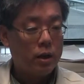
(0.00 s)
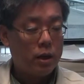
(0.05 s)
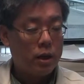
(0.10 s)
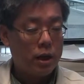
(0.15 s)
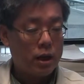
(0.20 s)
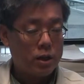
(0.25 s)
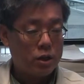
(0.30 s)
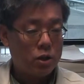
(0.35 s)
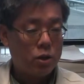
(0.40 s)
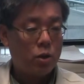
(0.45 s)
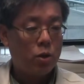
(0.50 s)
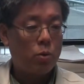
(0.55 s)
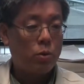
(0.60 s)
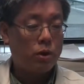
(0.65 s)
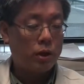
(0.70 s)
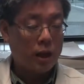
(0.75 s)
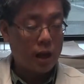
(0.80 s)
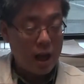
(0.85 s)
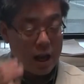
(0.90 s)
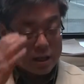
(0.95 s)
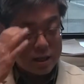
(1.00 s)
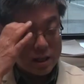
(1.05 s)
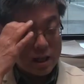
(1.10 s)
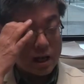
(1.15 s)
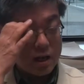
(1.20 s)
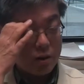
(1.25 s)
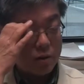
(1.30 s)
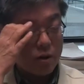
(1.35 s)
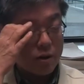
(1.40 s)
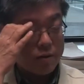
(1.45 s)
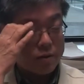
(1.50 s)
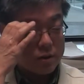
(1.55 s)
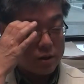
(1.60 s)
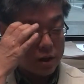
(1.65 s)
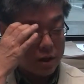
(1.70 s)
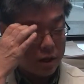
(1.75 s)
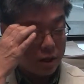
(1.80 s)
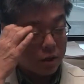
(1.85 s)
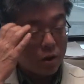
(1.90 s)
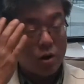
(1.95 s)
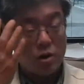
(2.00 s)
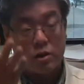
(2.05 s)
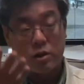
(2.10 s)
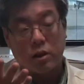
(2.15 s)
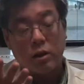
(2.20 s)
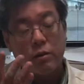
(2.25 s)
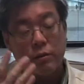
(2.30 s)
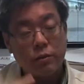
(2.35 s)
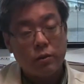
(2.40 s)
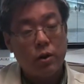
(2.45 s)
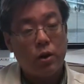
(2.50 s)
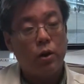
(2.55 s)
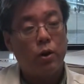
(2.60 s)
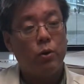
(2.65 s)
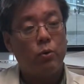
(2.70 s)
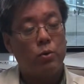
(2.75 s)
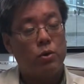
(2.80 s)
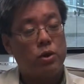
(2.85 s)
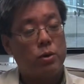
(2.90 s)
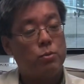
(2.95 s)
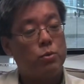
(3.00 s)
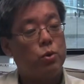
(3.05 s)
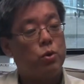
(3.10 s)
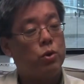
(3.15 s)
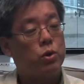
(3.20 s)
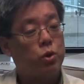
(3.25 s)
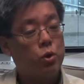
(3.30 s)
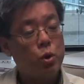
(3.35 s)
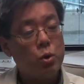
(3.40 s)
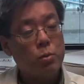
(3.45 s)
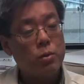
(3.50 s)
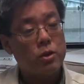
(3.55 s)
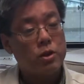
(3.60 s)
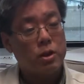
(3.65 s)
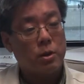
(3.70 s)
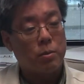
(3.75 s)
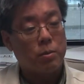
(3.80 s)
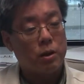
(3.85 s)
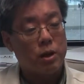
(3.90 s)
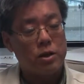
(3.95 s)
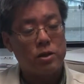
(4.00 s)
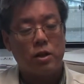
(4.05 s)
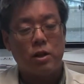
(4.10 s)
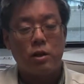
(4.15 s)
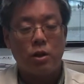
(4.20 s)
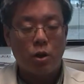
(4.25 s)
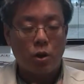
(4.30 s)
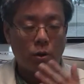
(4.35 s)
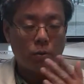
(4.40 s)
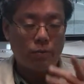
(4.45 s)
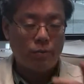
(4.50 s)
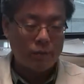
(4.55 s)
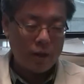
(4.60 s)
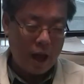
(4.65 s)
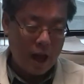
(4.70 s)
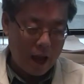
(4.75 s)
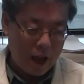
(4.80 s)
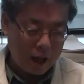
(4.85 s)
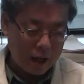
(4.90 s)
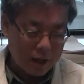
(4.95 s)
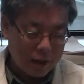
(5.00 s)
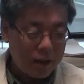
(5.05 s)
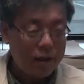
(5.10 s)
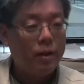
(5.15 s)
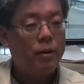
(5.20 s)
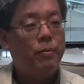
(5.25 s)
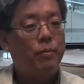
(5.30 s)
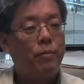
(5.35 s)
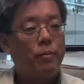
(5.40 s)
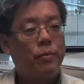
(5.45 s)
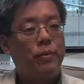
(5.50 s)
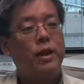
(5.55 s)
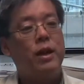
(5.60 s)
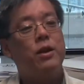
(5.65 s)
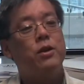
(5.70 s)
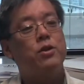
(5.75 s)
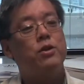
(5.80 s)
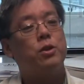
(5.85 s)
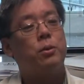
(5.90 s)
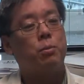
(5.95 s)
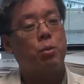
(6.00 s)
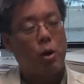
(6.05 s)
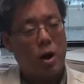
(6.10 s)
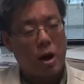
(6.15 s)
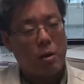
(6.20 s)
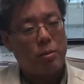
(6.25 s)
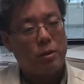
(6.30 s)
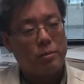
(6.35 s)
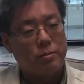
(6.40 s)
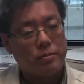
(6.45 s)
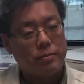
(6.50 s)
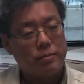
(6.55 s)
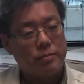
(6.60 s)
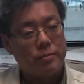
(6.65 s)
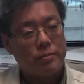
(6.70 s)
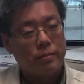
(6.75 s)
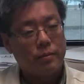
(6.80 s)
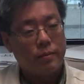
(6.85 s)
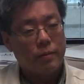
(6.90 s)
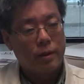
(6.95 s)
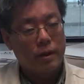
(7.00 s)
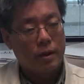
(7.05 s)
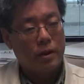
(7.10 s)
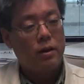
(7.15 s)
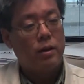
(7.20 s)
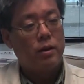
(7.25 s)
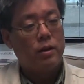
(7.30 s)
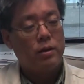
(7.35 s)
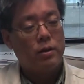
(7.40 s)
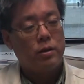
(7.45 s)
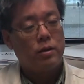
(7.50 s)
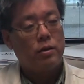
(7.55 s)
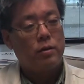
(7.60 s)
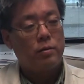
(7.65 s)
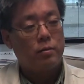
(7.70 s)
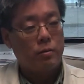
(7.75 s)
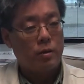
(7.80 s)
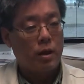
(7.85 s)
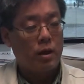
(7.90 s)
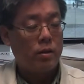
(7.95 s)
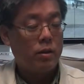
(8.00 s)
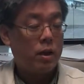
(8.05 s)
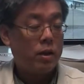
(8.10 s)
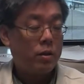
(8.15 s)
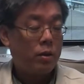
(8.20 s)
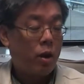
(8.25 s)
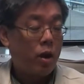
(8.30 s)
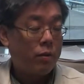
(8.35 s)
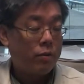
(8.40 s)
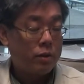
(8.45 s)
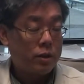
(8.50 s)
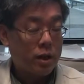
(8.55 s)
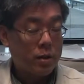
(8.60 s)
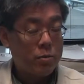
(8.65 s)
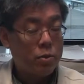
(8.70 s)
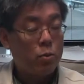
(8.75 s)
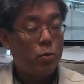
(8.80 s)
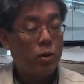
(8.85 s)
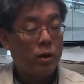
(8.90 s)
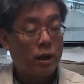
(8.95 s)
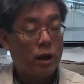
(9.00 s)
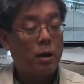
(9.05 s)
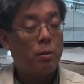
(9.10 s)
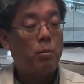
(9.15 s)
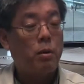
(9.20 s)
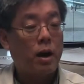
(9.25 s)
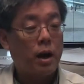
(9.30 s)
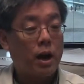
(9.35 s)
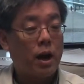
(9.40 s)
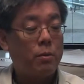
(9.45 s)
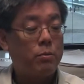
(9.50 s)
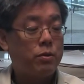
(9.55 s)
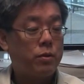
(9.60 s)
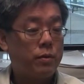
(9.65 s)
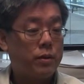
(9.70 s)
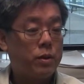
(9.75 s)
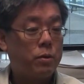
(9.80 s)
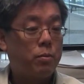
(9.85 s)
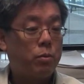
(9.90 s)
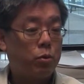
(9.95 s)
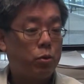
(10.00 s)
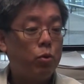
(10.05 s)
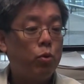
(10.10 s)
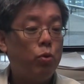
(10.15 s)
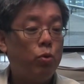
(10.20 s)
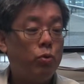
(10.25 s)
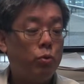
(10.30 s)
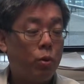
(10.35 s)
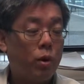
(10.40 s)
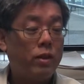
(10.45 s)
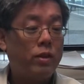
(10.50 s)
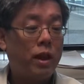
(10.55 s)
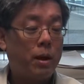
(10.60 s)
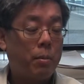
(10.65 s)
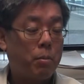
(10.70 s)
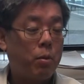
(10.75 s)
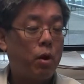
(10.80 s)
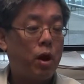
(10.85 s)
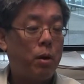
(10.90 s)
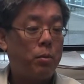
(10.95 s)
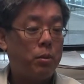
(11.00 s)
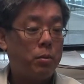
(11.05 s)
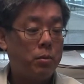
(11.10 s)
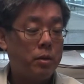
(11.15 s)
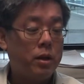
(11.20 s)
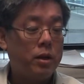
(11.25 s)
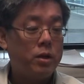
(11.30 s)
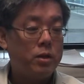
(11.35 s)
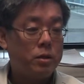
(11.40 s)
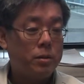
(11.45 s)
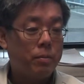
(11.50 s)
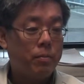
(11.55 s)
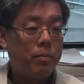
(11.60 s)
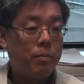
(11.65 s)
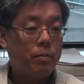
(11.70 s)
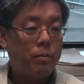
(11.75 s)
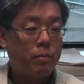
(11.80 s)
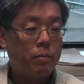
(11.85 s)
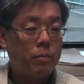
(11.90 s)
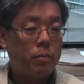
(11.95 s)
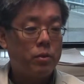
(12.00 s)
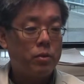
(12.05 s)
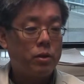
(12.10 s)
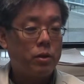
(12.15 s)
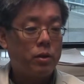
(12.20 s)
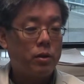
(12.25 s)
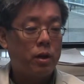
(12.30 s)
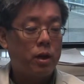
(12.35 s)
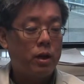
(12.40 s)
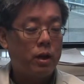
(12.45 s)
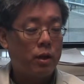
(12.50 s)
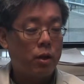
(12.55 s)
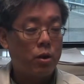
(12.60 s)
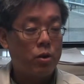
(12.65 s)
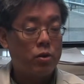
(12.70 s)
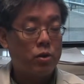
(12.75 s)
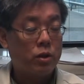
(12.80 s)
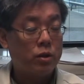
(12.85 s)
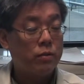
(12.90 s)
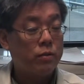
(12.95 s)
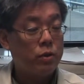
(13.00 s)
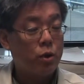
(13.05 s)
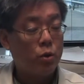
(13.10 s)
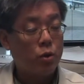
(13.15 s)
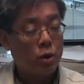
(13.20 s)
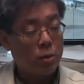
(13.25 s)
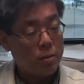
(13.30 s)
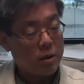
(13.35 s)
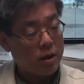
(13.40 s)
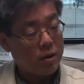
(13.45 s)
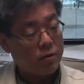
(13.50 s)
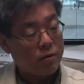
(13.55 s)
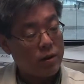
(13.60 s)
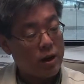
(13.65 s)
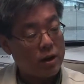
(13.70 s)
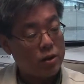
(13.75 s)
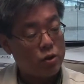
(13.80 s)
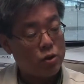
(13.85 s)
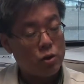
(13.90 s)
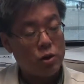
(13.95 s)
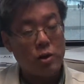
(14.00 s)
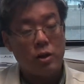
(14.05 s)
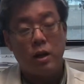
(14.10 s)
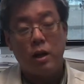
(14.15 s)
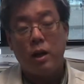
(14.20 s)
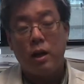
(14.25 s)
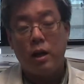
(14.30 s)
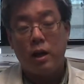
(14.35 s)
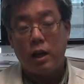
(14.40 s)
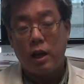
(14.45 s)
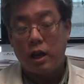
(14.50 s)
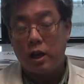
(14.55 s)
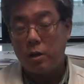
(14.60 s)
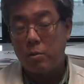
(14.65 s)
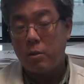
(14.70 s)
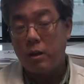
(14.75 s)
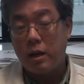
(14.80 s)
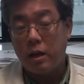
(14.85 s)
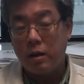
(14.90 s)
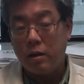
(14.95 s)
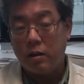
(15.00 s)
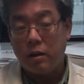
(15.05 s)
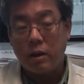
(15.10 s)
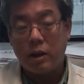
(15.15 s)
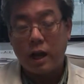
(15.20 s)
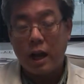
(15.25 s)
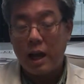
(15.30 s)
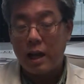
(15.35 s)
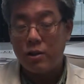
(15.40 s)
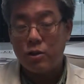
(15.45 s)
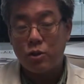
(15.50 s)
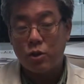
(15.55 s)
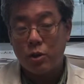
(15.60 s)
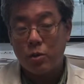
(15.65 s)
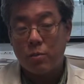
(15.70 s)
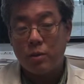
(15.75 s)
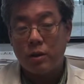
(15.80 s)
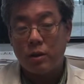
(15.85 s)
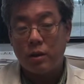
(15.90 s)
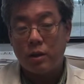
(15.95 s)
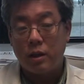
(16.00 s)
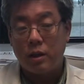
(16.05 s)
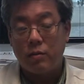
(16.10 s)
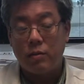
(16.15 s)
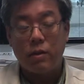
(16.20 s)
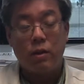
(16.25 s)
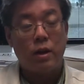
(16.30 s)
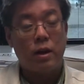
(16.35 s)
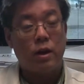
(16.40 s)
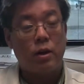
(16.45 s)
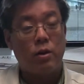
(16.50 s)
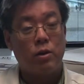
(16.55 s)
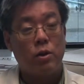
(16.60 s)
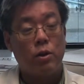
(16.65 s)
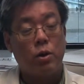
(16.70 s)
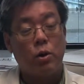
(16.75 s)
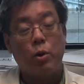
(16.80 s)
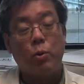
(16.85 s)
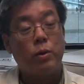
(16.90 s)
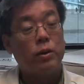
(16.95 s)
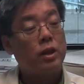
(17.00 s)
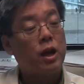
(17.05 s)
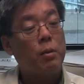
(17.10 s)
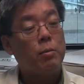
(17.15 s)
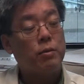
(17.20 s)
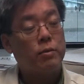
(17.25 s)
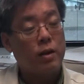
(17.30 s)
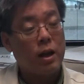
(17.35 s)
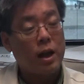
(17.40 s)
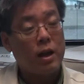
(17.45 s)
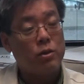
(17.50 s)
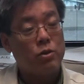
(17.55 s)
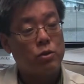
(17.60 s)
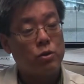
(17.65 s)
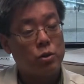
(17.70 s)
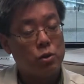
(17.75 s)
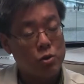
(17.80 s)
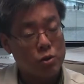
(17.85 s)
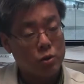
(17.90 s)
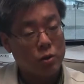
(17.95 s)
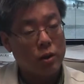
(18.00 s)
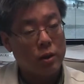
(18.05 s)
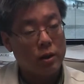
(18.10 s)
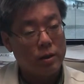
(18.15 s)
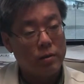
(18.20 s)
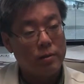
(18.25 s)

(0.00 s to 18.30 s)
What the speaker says: And so with the CAT scan, you'll often see an enlarged lymph node or some sort of tumor someplace, and you go, there's the problem. And then oftentimes you want to get a biopsy to prove what that problem is. Because an enlarged lymph node could be infection, it could be cancer, but even there you don't know what type of cancer usually.